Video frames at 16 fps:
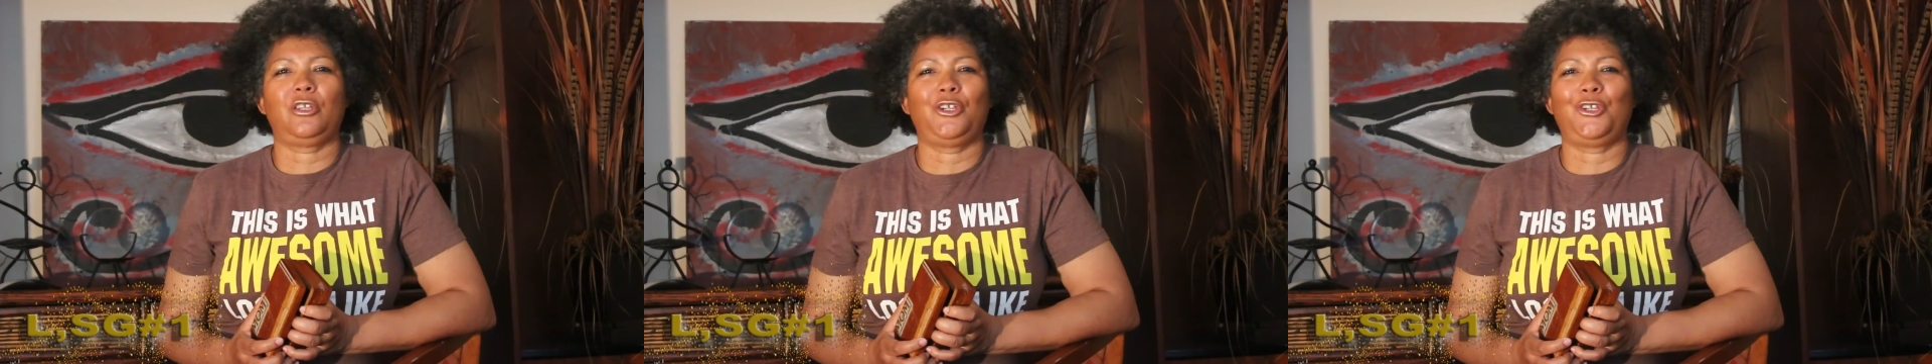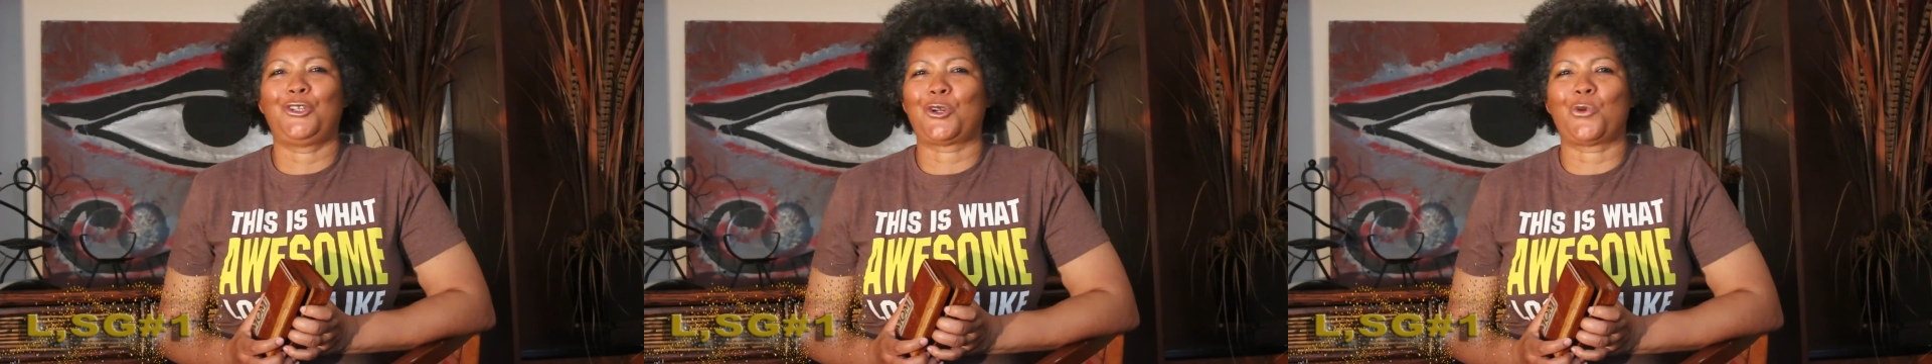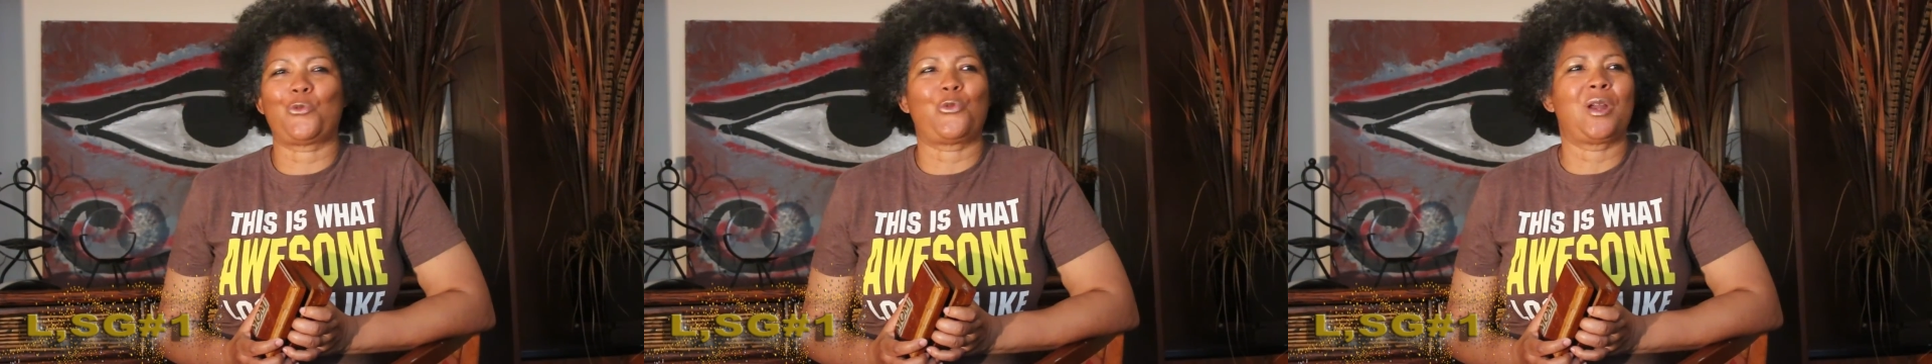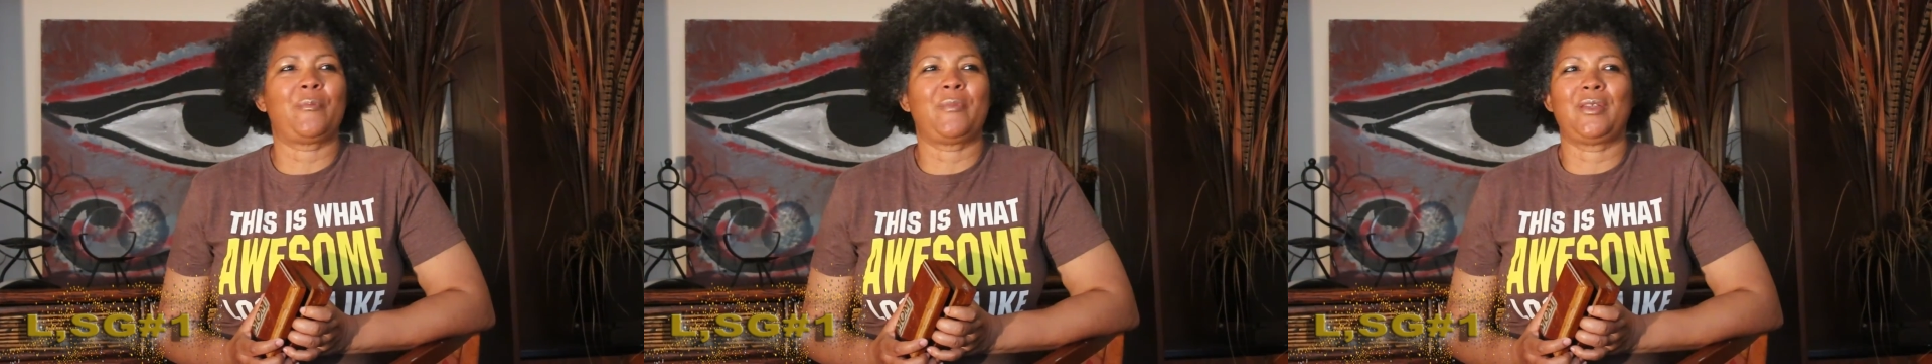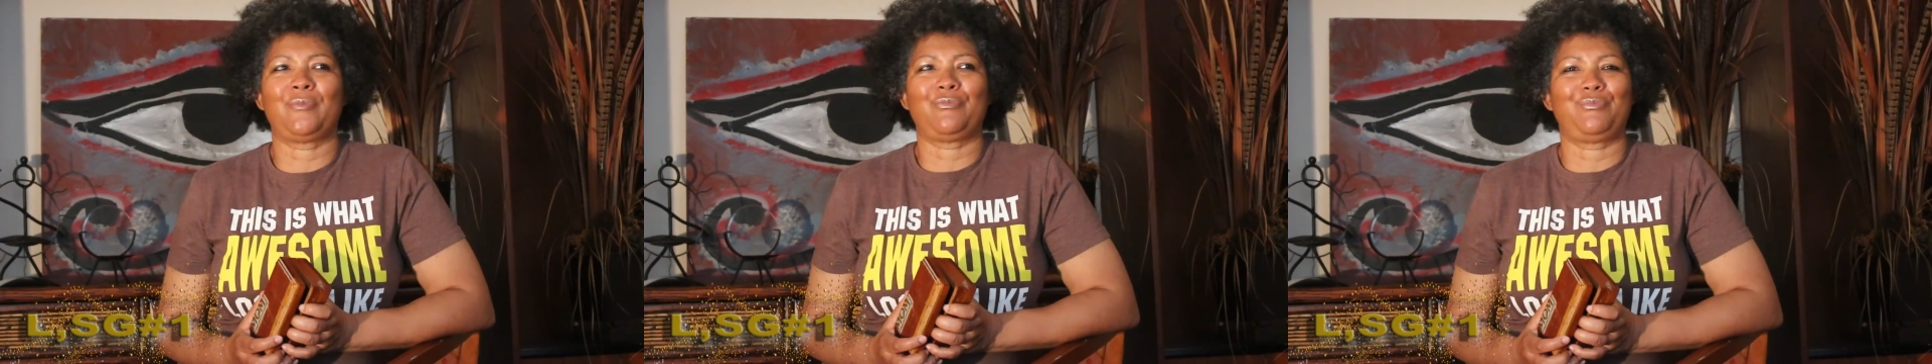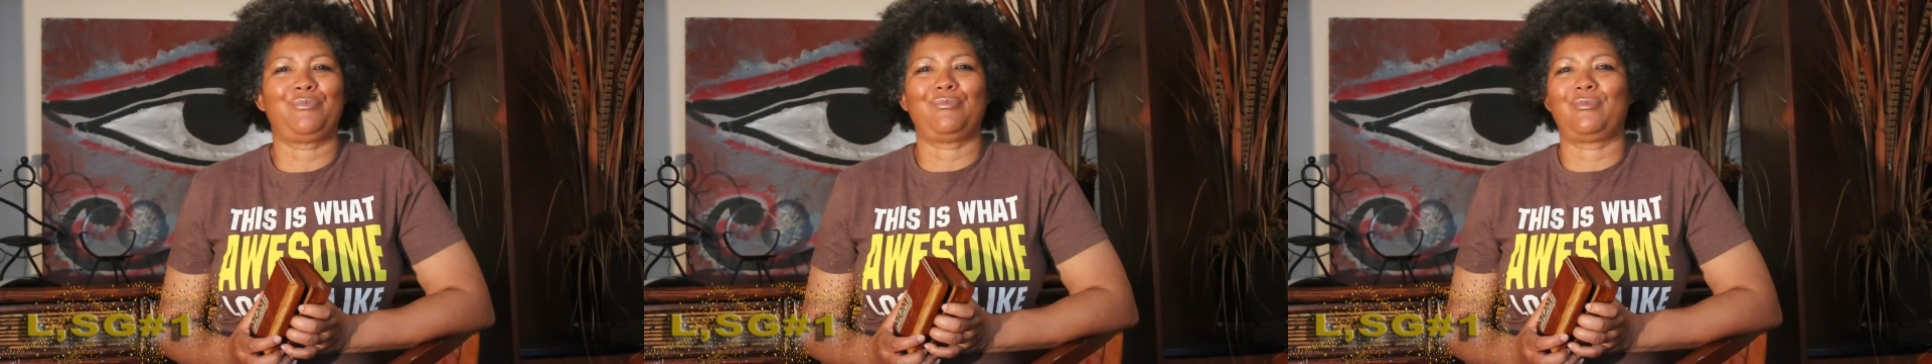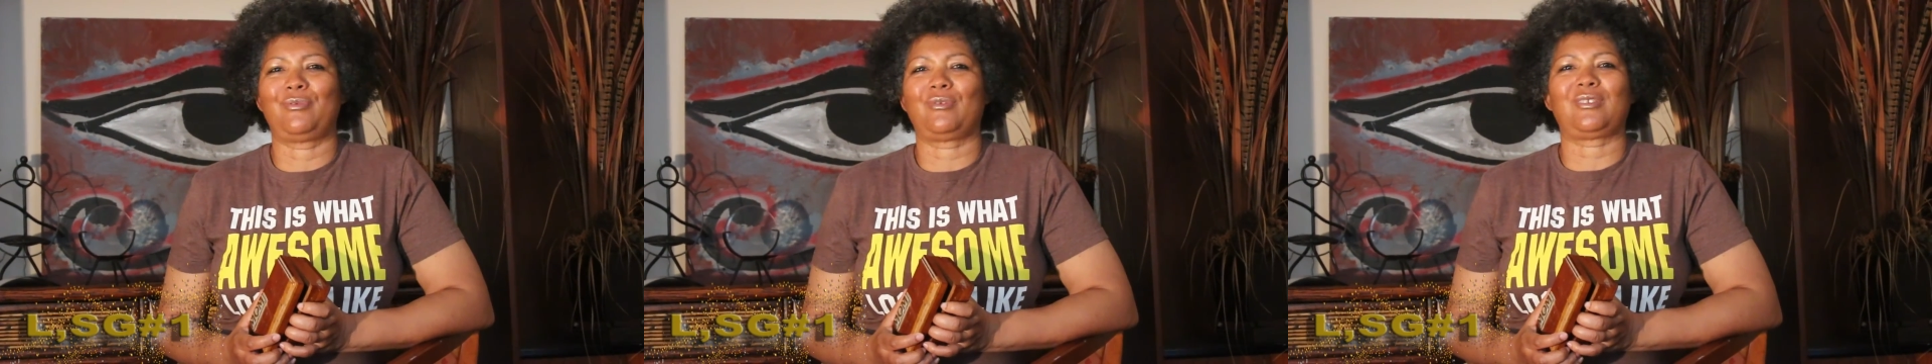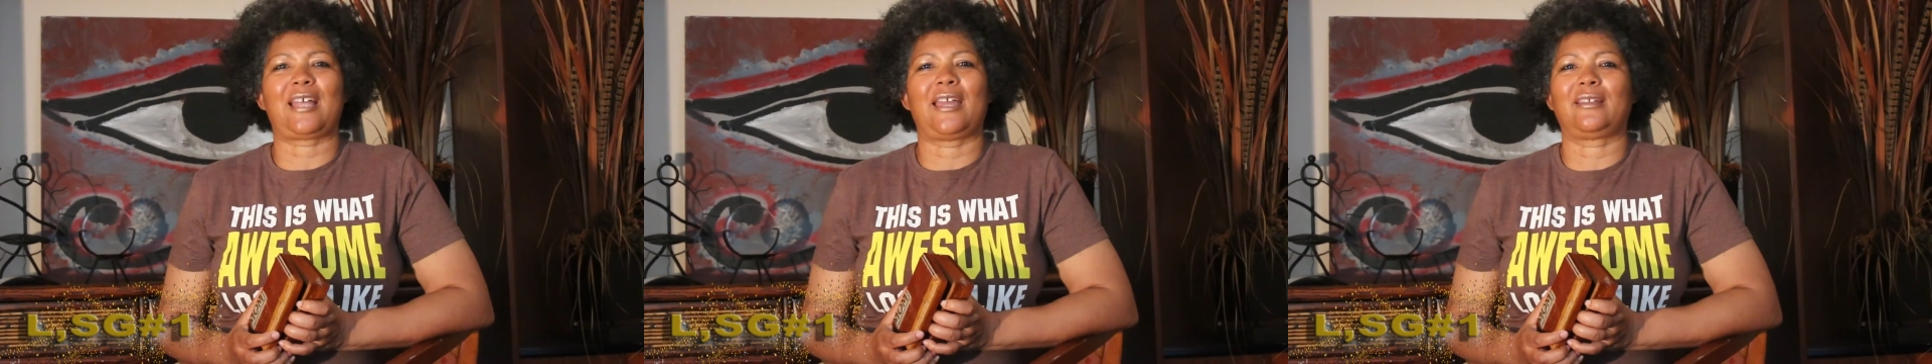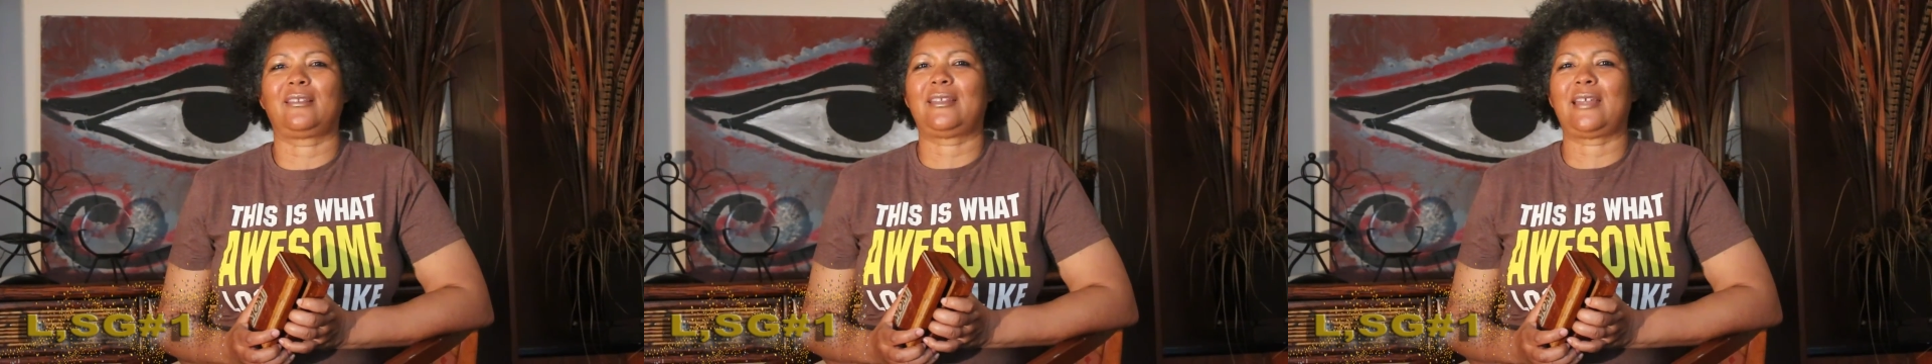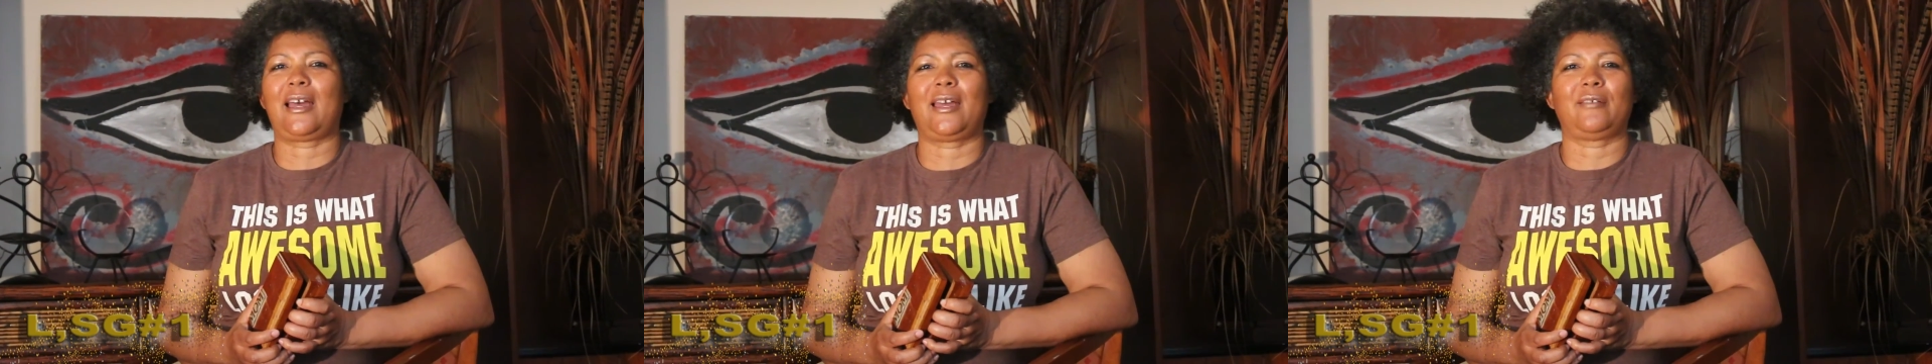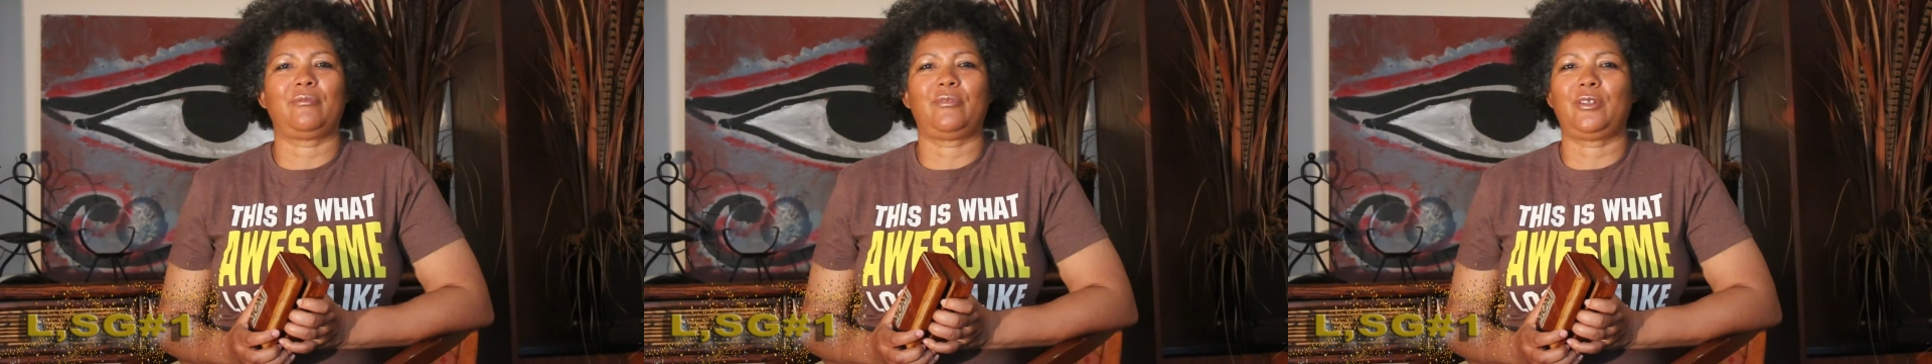You know, women like
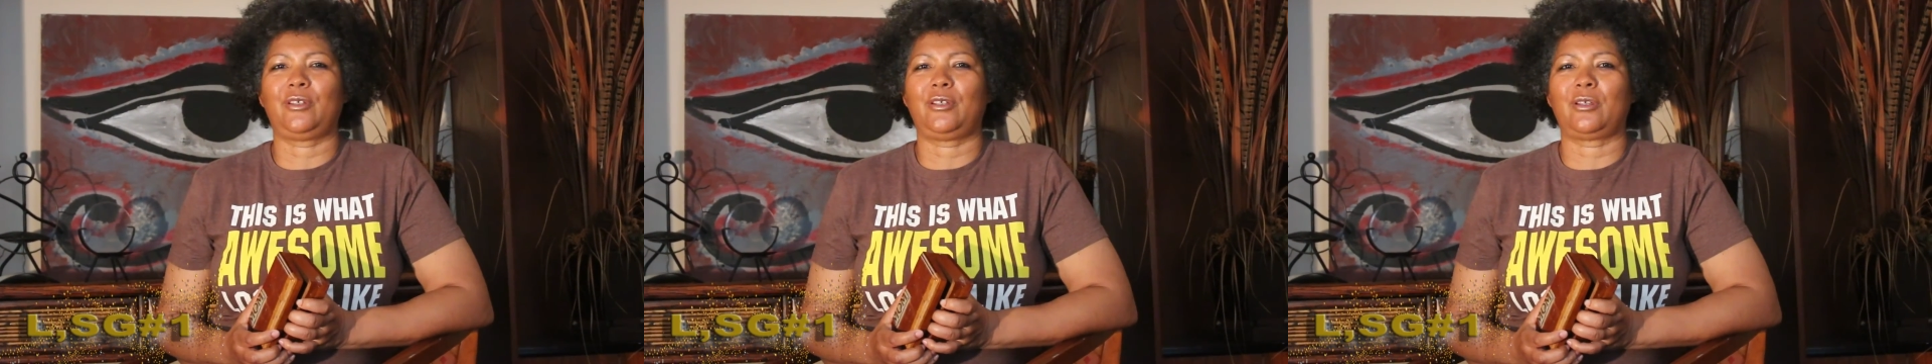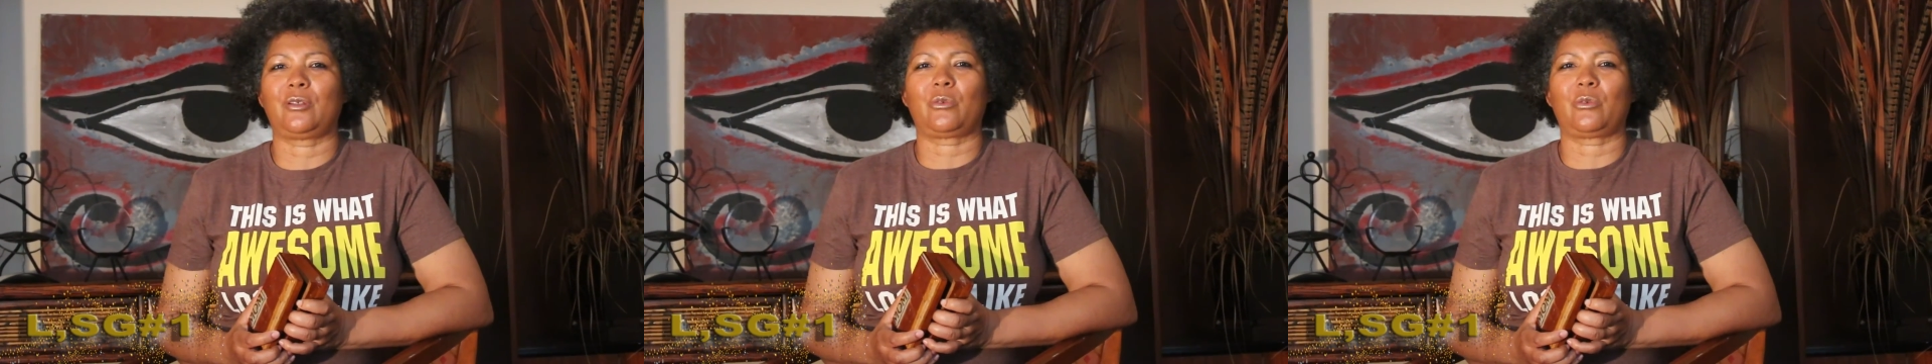that,